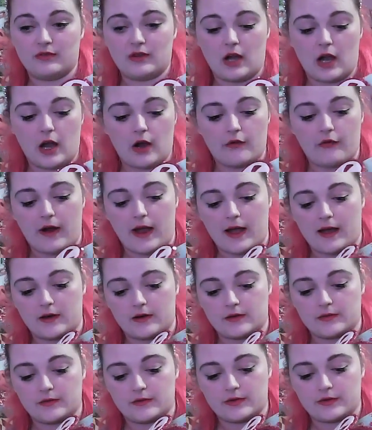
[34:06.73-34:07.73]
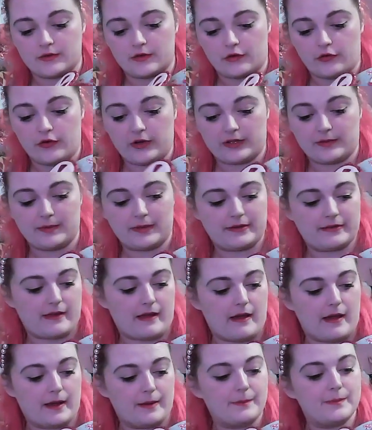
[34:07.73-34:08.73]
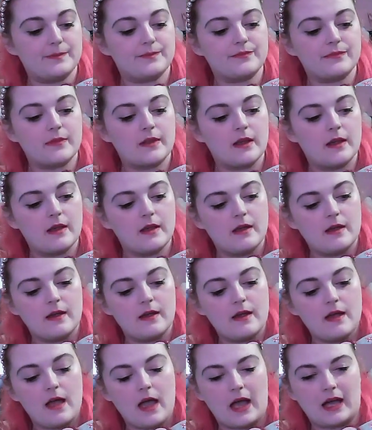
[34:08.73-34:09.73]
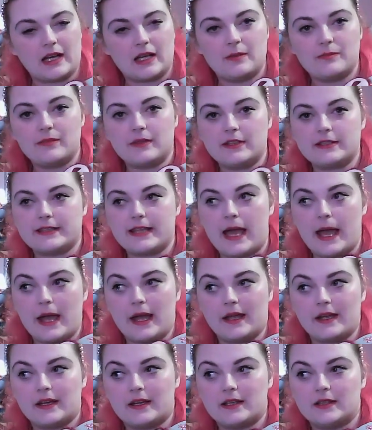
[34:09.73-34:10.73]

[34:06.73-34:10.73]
around the Christmas time. And I'm just like,